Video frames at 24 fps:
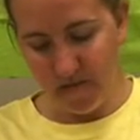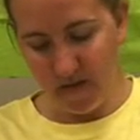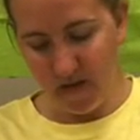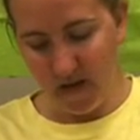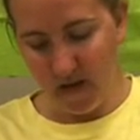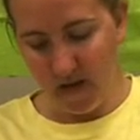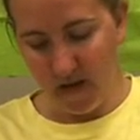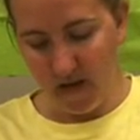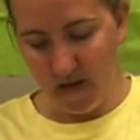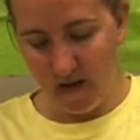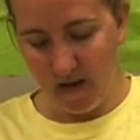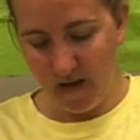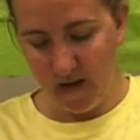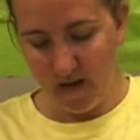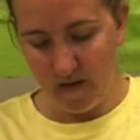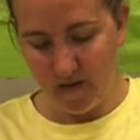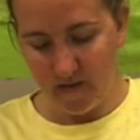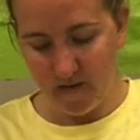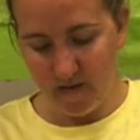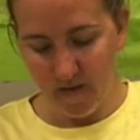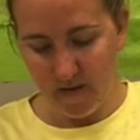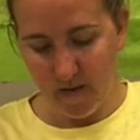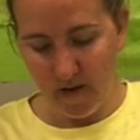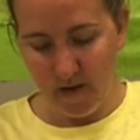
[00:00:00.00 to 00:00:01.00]
it
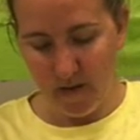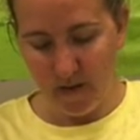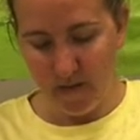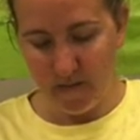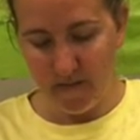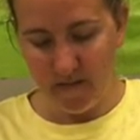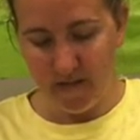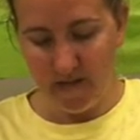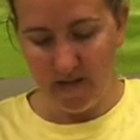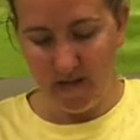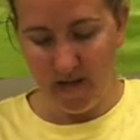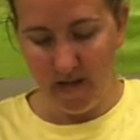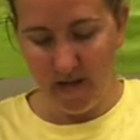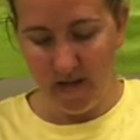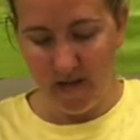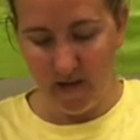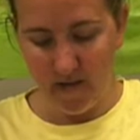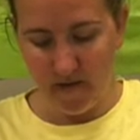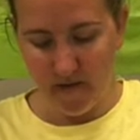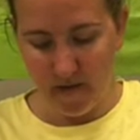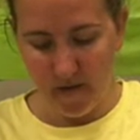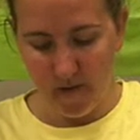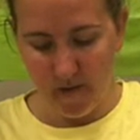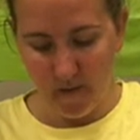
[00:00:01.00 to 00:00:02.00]
also helps if
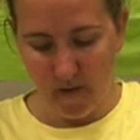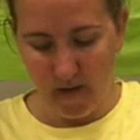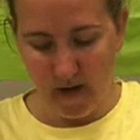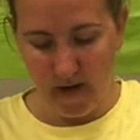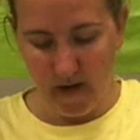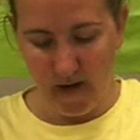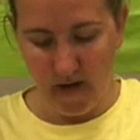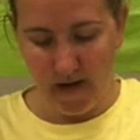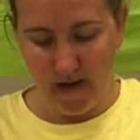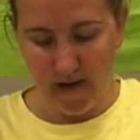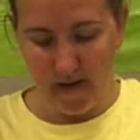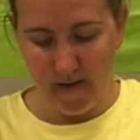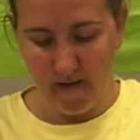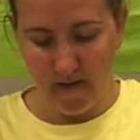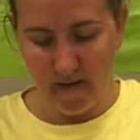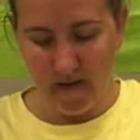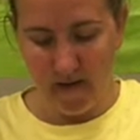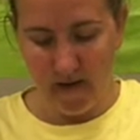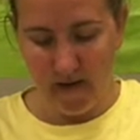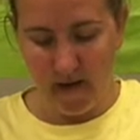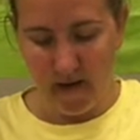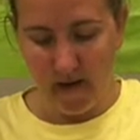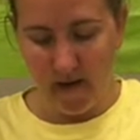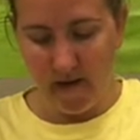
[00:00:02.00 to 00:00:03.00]
you have
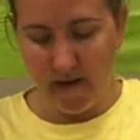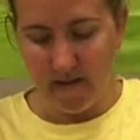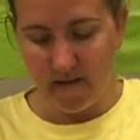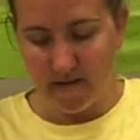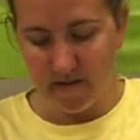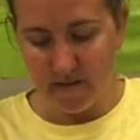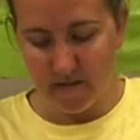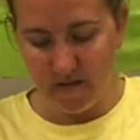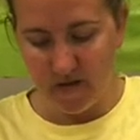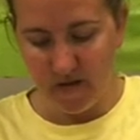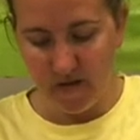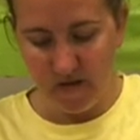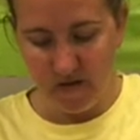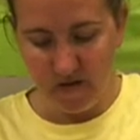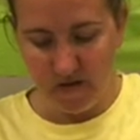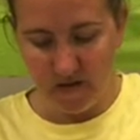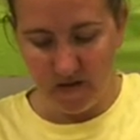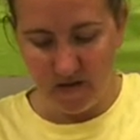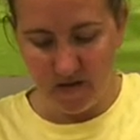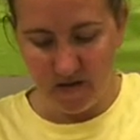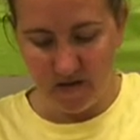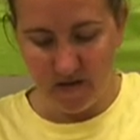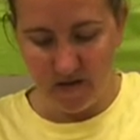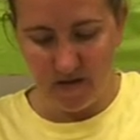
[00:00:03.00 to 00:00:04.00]
some
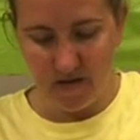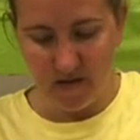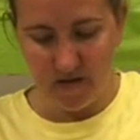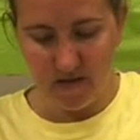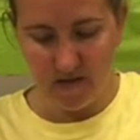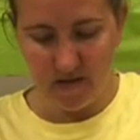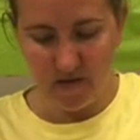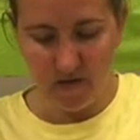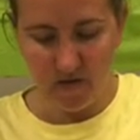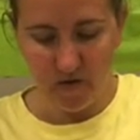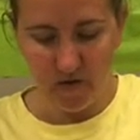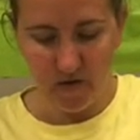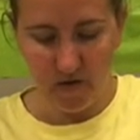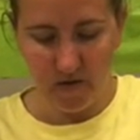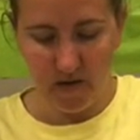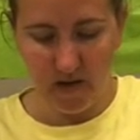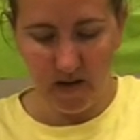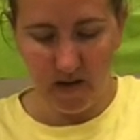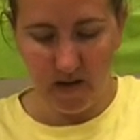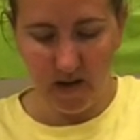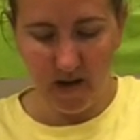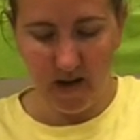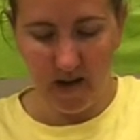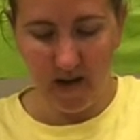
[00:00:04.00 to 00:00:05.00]
scissors so you can
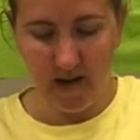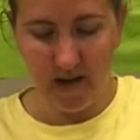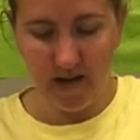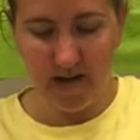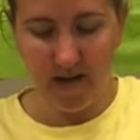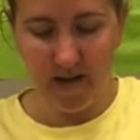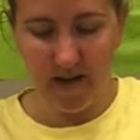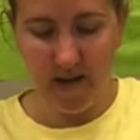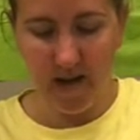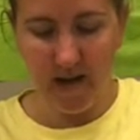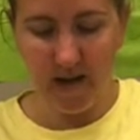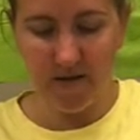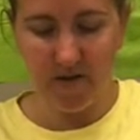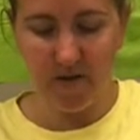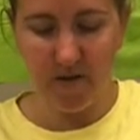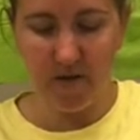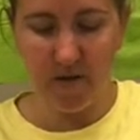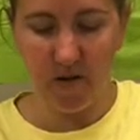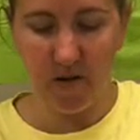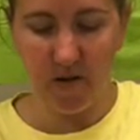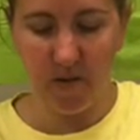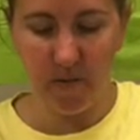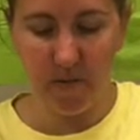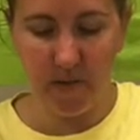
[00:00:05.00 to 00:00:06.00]
cut it as you
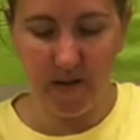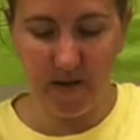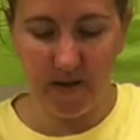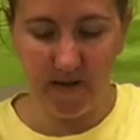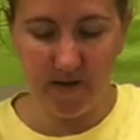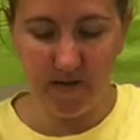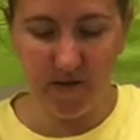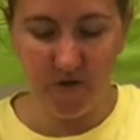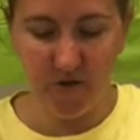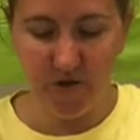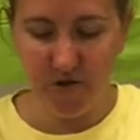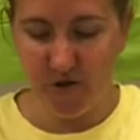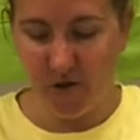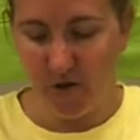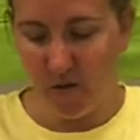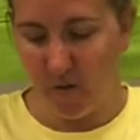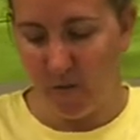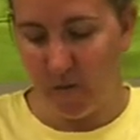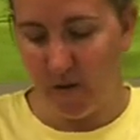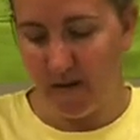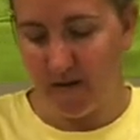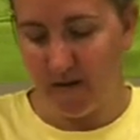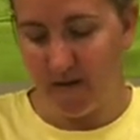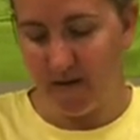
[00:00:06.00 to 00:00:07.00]
go, because you don't
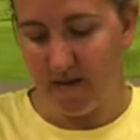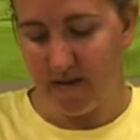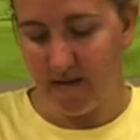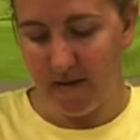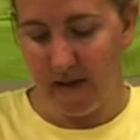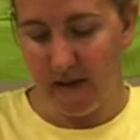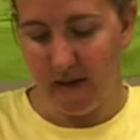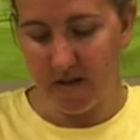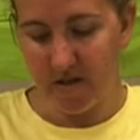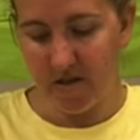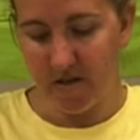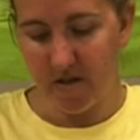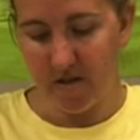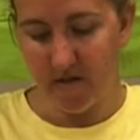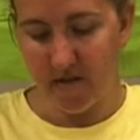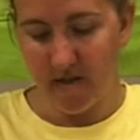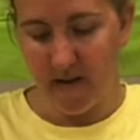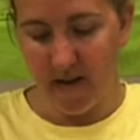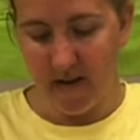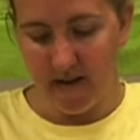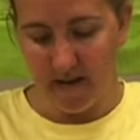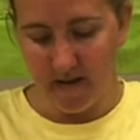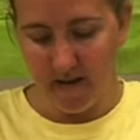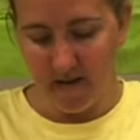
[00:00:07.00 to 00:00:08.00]
want this extra
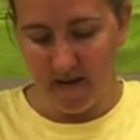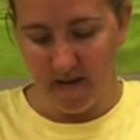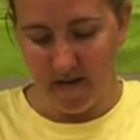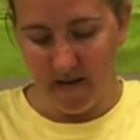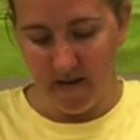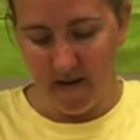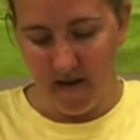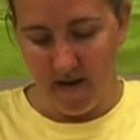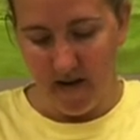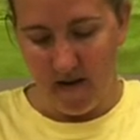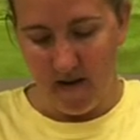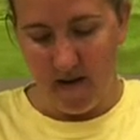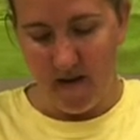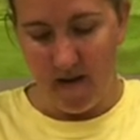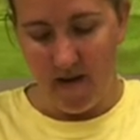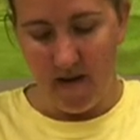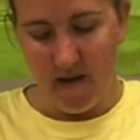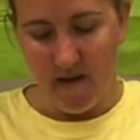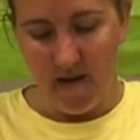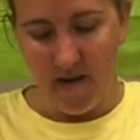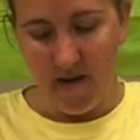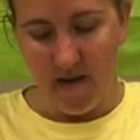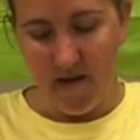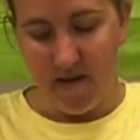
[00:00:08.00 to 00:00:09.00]
vinyl
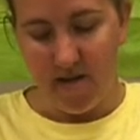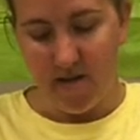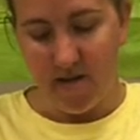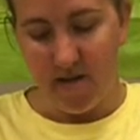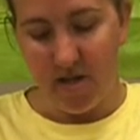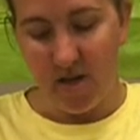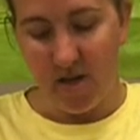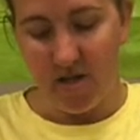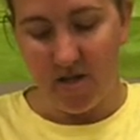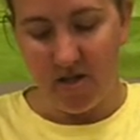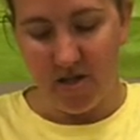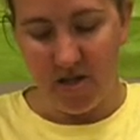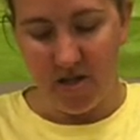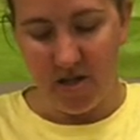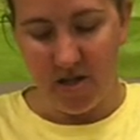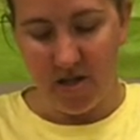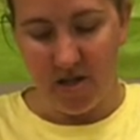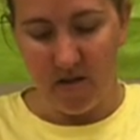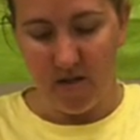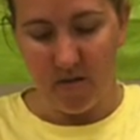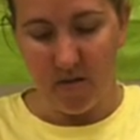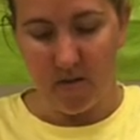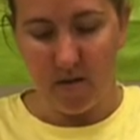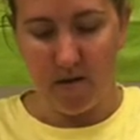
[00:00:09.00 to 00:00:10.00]
touching
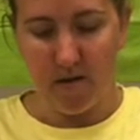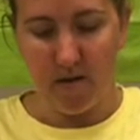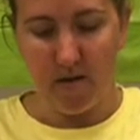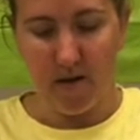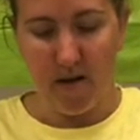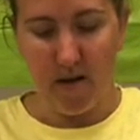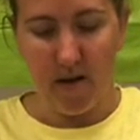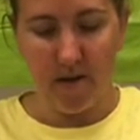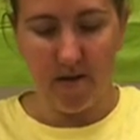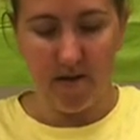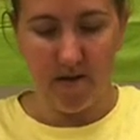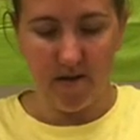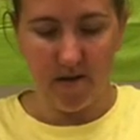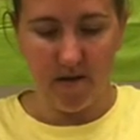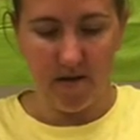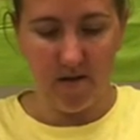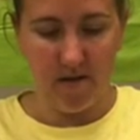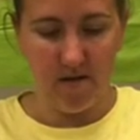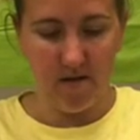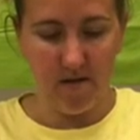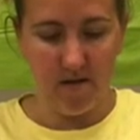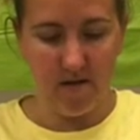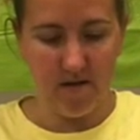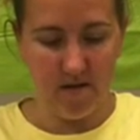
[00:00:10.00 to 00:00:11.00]
your other
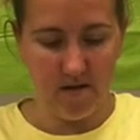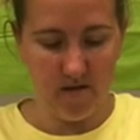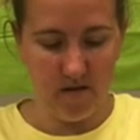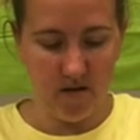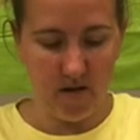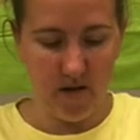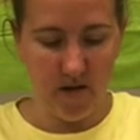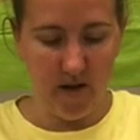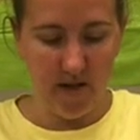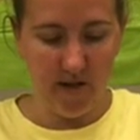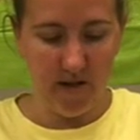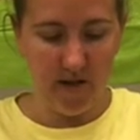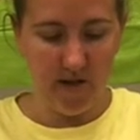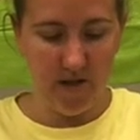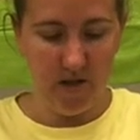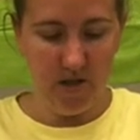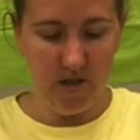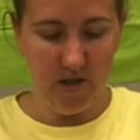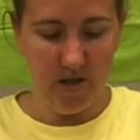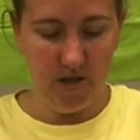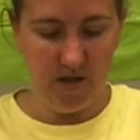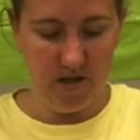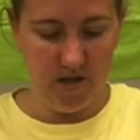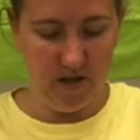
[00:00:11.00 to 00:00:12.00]

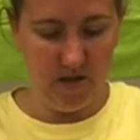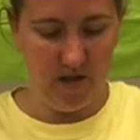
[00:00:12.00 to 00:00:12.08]
colors.